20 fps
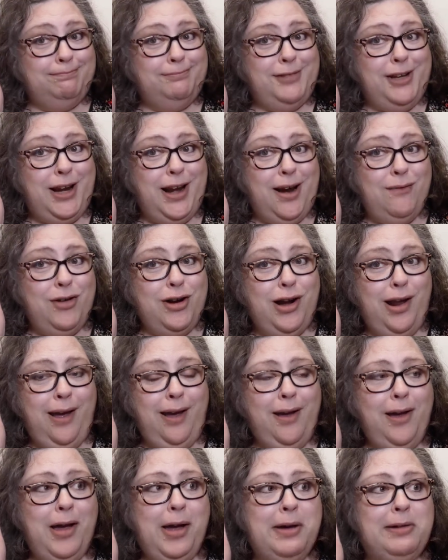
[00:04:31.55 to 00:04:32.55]
You never
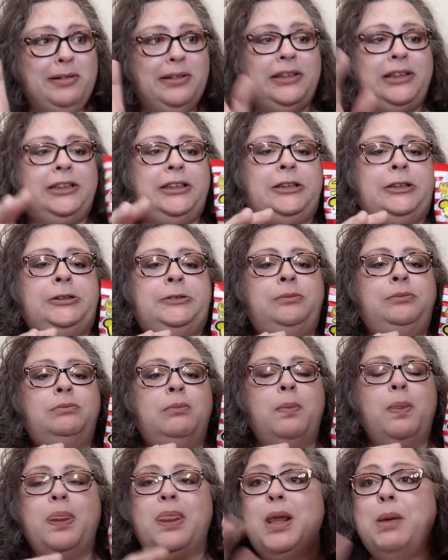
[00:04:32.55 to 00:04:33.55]
know.
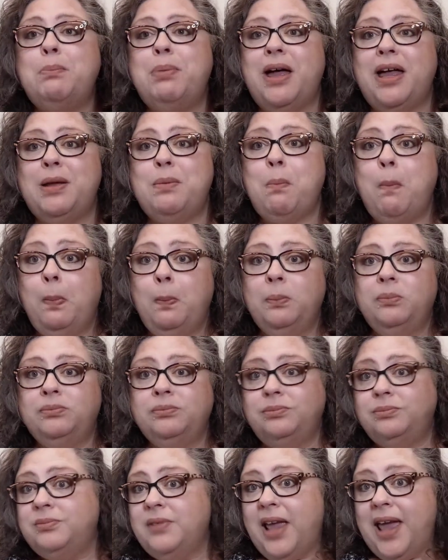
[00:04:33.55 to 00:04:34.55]
But
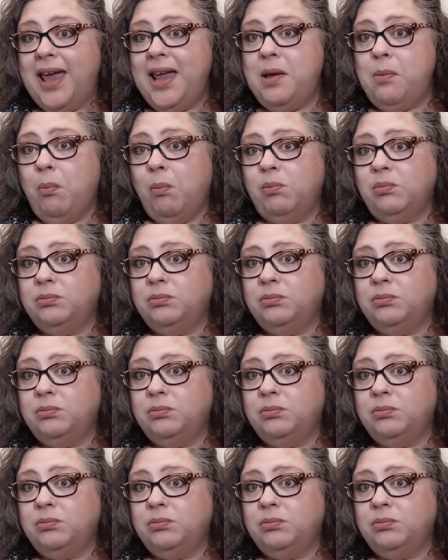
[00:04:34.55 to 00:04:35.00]
hey,